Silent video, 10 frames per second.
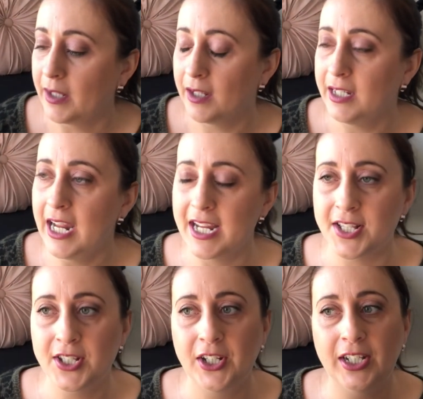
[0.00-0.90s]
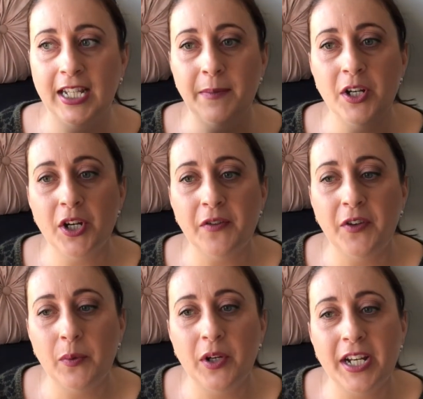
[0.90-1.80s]
Yeah, so let me know if
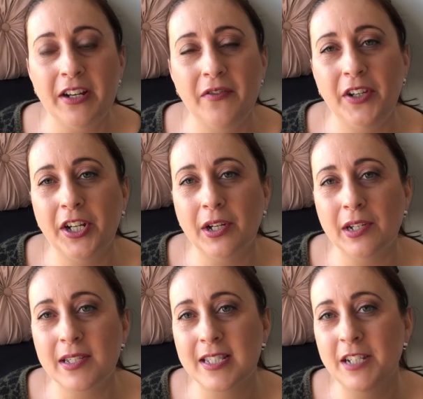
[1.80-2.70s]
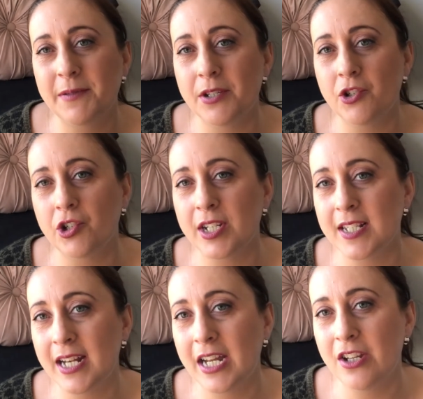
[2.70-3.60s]
you want any videos, tips and tricks
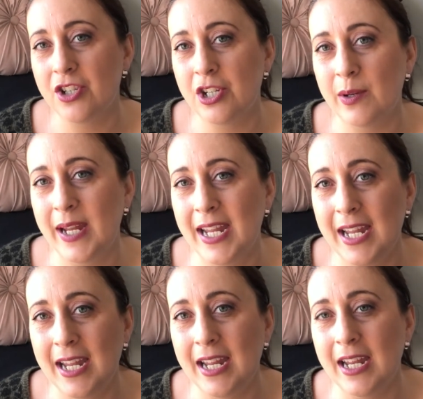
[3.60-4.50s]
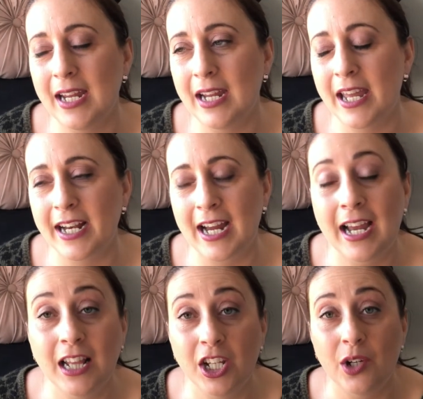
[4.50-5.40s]
on how to do your hair, how to
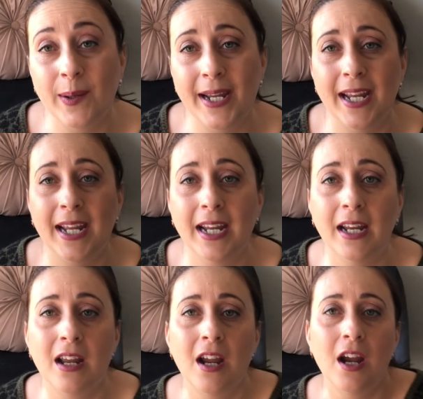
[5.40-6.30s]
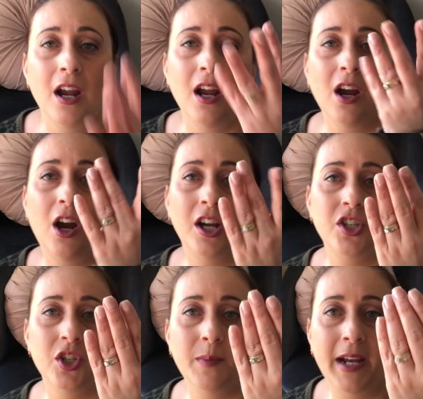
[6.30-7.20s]
color your hair. I
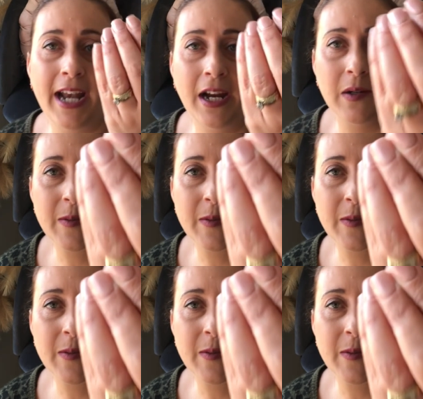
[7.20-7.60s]
do my nails